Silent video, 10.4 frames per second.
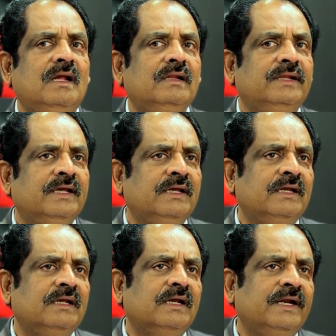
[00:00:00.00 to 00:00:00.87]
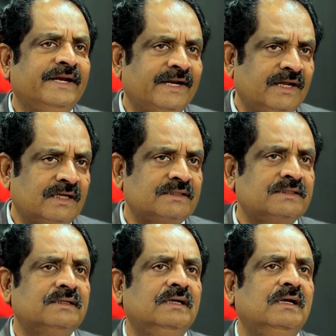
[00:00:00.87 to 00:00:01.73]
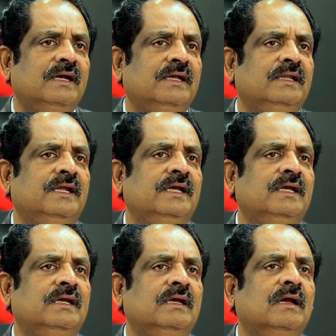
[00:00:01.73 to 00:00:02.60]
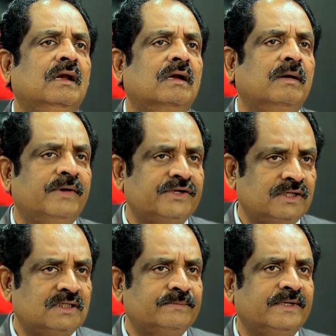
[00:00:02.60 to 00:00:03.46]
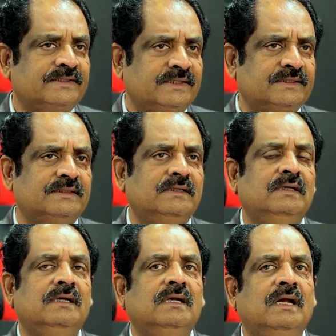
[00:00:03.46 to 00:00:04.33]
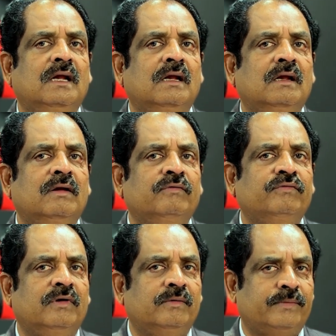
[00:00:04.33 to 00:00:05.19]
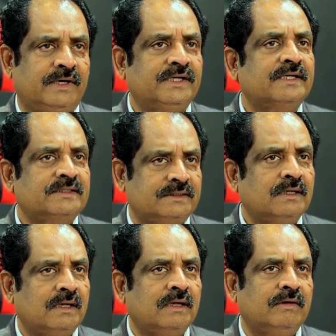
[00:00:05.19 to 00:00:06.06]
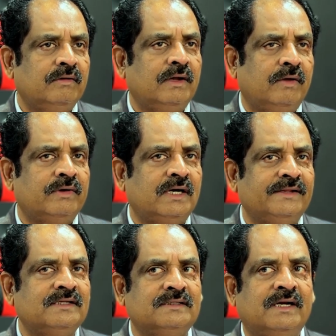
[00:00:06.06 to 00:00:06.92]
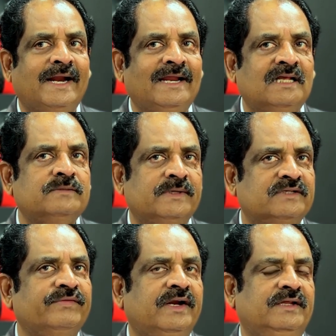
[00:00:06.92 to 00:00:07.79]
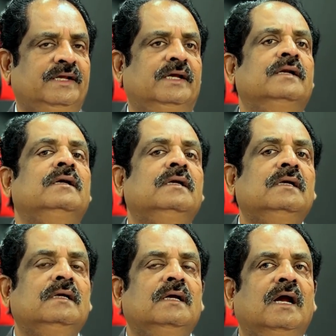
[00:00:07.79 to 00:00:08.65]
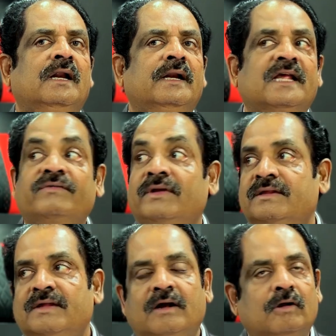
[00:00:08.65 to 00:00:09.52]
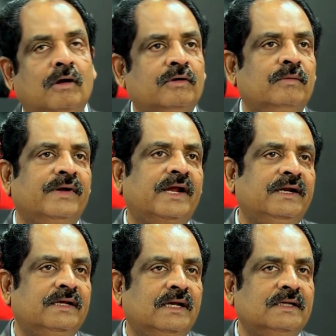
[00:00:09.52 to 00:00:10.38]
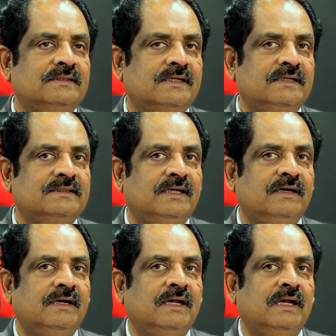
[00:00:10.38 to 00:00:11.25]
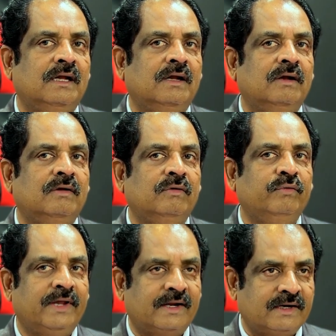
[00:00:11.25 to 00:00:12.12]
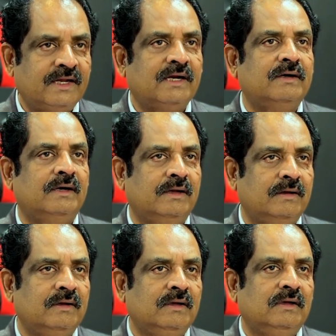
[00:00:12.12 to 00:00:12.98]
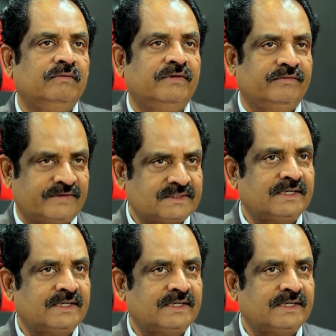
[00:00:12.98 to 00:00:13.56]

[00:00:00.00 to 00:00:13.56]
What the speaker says: the interiors in the commercial spaces for projects. Our leathers are getting specified there. And as far as the Automechanika is concerned, we are here for the first